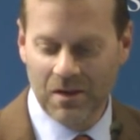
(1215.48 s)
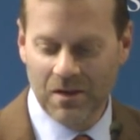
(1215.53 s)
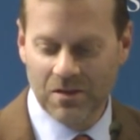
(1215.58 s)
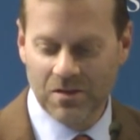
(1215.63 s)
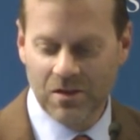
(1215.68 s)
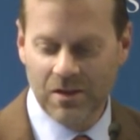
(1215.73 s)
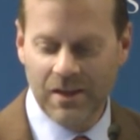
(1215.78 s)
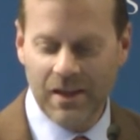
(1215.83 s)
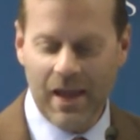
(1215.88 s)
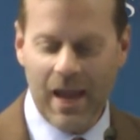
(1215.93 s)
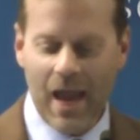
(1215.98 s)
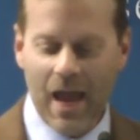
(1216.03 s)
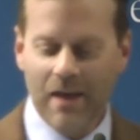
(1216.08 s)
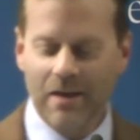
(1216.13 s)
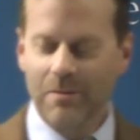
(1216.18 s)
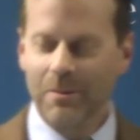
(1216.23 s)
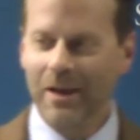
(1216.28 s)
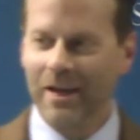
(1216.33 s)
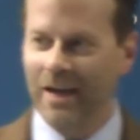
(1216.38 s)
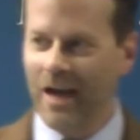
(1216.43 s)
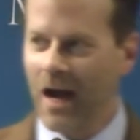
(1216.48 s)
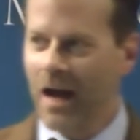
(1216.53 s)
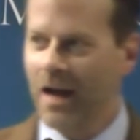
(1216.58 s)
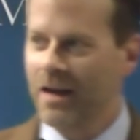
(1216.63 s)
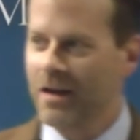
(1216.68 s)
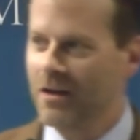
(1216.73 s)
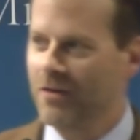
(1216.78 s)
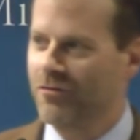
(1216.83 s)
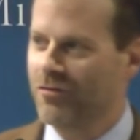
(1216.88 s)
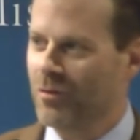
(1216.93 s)
So that they had to be
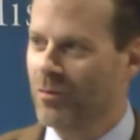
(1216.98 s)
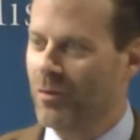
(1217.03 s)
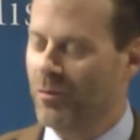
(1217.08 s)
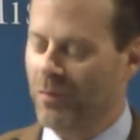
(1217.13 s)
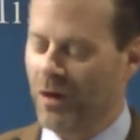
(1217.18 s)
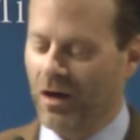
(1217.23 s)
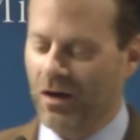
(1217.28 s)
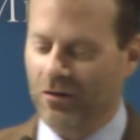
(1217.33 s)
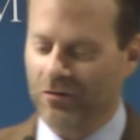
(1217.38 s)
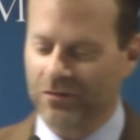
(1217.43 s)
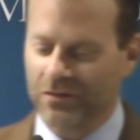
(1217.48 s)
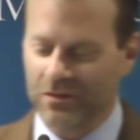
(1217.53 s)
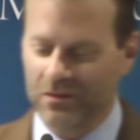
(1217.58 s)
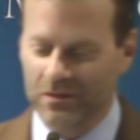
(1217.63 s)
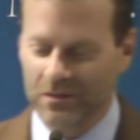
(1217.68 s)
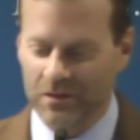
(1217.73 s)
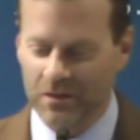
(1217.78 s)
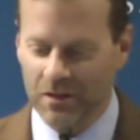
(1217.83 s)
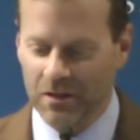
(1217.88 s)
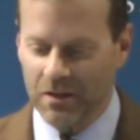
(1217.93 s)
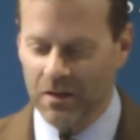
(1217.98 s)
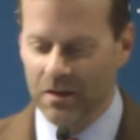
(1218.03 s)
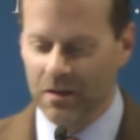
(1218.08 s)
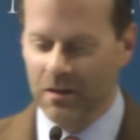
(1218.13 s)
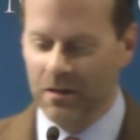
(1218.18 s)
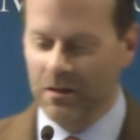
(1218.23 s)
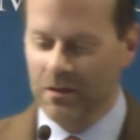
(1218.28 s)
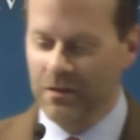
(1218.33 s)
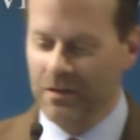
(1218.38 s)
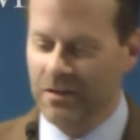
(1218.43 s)
guided from above.
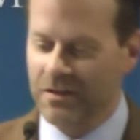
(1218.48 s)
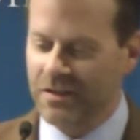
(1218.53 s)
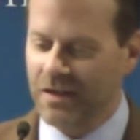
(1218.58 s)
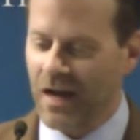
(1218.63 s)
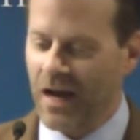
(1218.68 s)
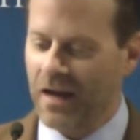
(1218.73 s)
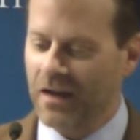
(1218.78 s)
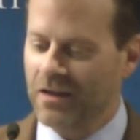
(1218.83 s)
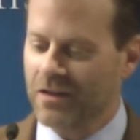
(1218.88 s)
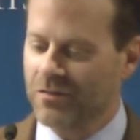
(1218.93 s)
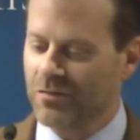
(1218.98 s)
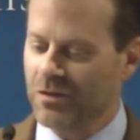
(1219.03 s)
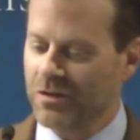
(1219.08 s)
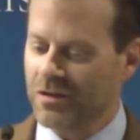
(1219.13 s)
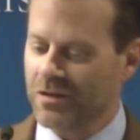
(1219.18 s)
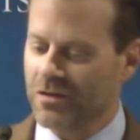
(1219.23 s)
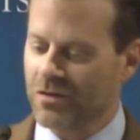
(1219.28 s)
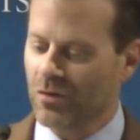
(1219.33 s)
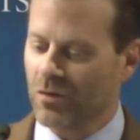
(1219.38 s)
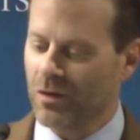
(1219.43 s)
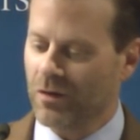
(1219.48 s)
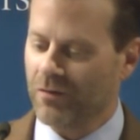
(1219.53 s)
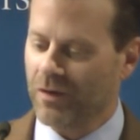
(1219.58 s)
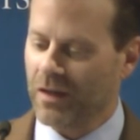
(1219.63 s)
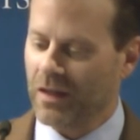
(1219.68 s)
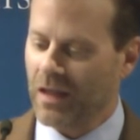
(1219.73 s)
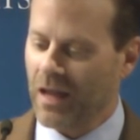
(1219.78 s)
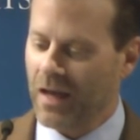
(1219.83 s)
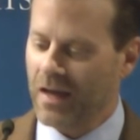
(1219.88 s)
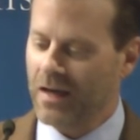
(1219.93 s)
This guidance was a sort of
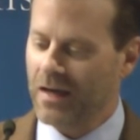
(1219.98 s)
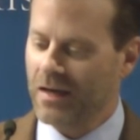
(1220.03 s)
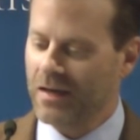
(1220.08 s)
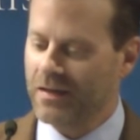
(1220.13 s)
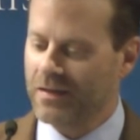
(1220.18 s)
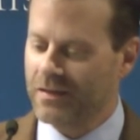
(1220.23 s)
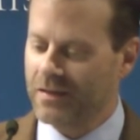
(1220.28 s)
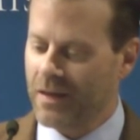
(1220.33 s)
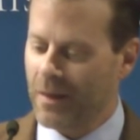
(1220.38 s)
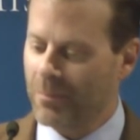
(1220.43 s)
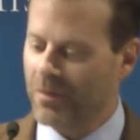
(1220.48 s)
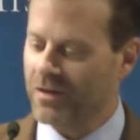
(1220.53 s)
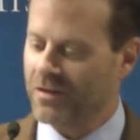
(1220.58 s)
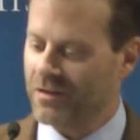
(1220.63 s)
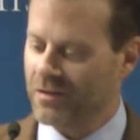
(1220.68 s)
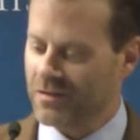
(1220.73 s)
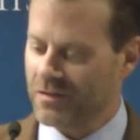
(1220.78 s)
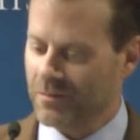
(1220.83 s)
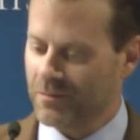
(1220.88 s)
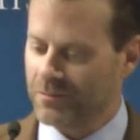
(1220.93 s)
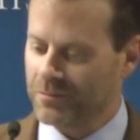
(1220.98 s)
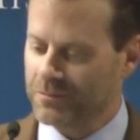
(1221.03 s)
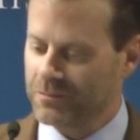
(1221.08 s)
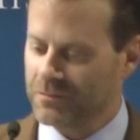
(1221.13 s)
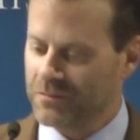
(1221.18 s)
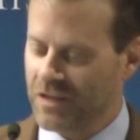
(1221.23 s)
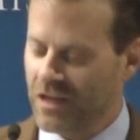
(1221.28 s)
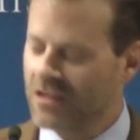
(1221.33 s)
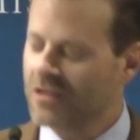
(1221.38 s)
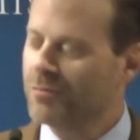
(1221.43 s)
enlightened despotism,
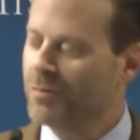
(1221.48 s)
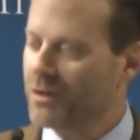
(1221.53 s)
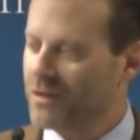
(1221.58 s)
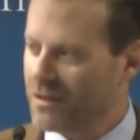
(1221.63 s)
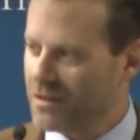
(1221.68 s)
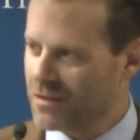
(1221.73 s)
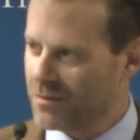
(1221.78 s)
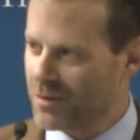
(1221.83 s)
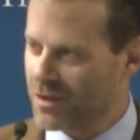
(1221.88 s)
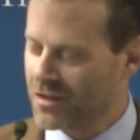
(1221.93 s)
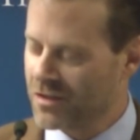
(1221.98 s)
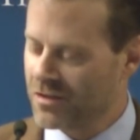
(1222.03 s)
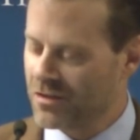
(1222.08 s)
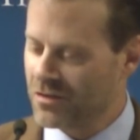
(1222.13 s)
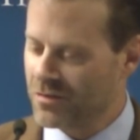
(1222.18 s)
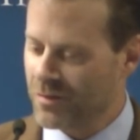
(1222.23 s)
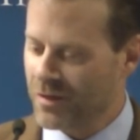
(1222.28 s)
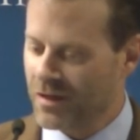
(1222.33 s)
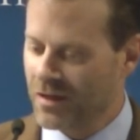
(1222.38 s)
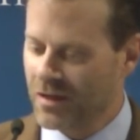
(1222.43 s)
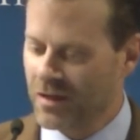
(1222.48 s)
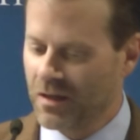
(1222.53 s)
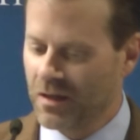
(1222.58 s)
despotism, excuse me.